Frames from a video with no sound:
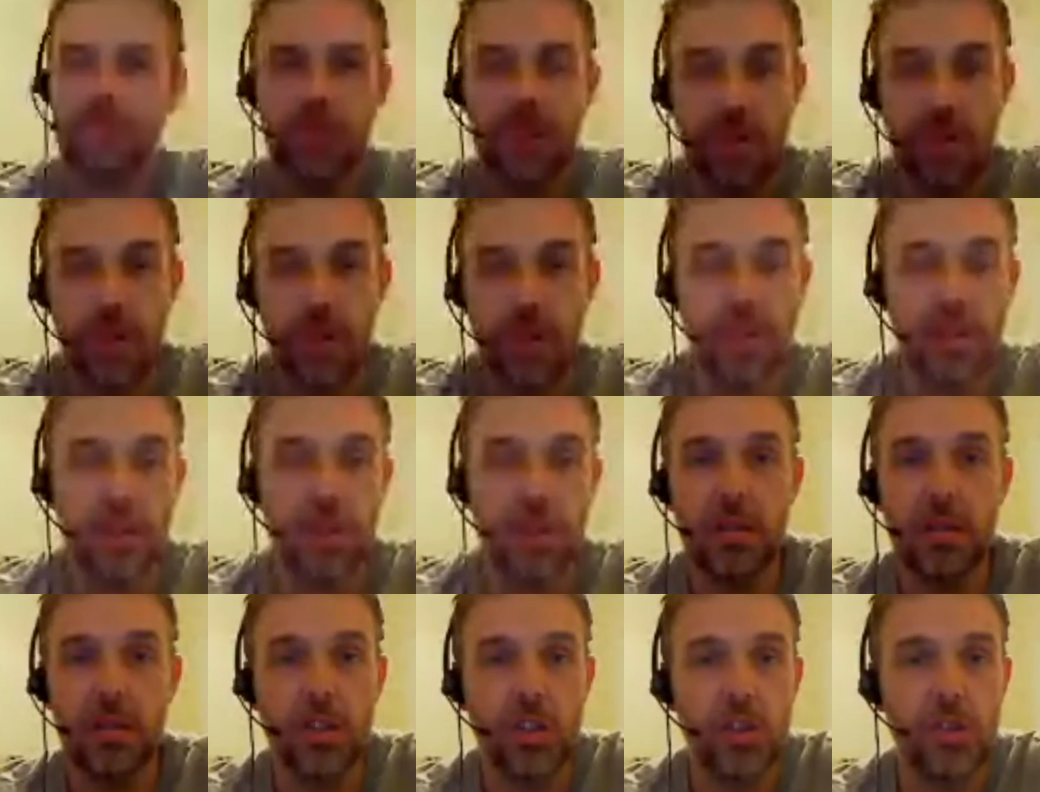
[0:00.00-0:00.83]
friends
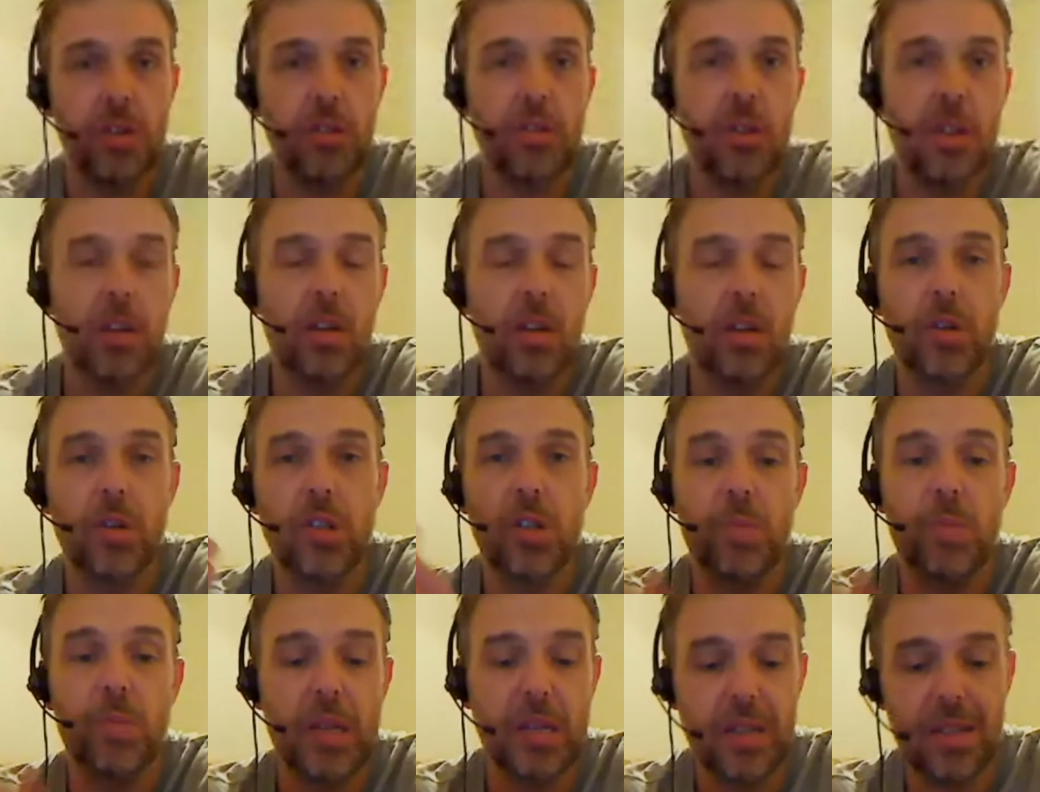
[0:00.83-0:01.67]
in Australia, they were
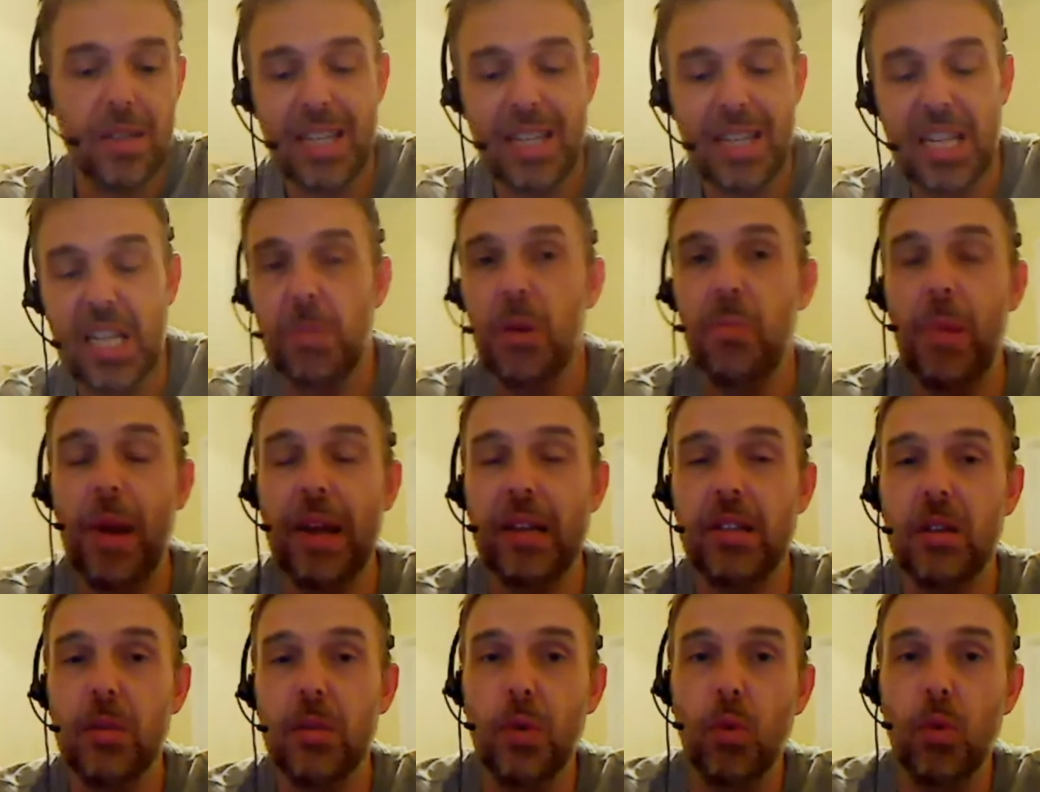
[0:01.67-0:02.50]
just basically saying it's been
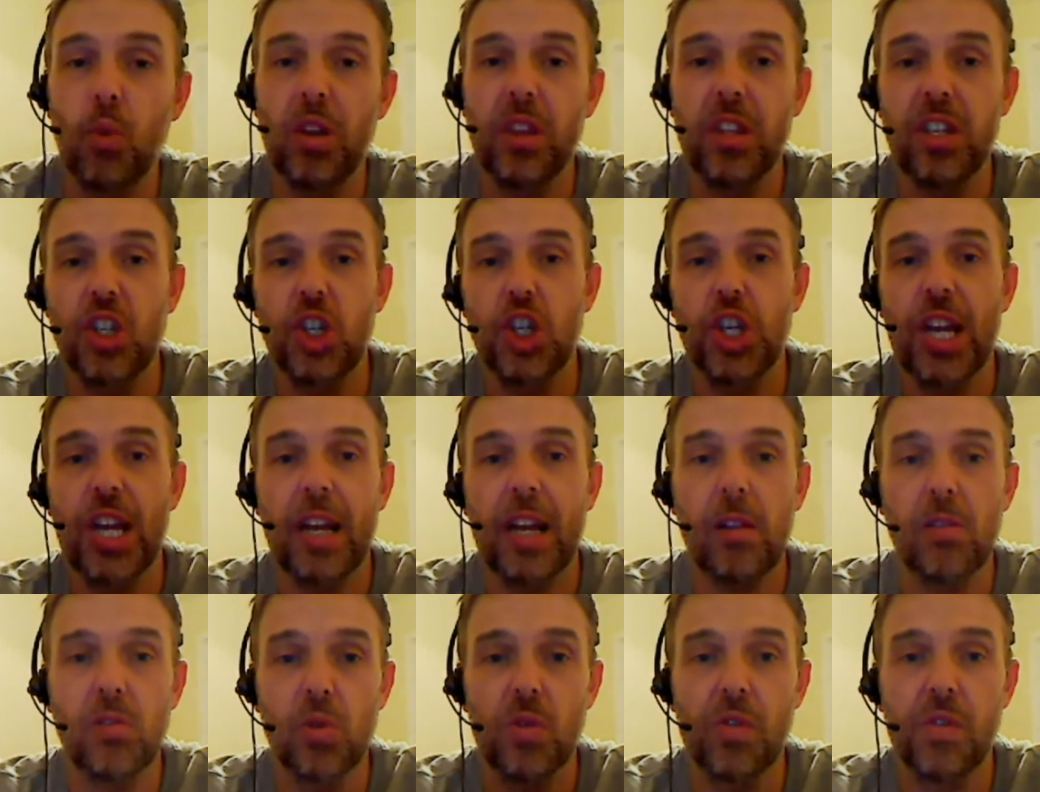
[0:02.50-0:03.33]
picked up on one of the
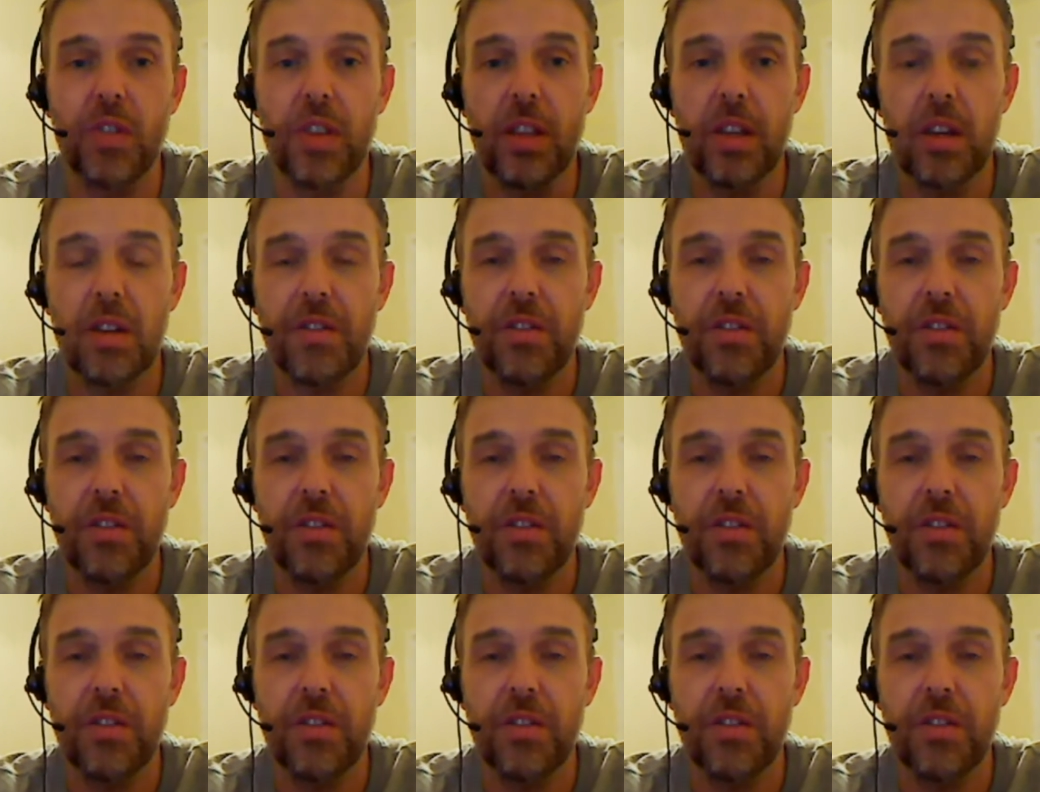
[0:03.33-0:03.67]
channels over there.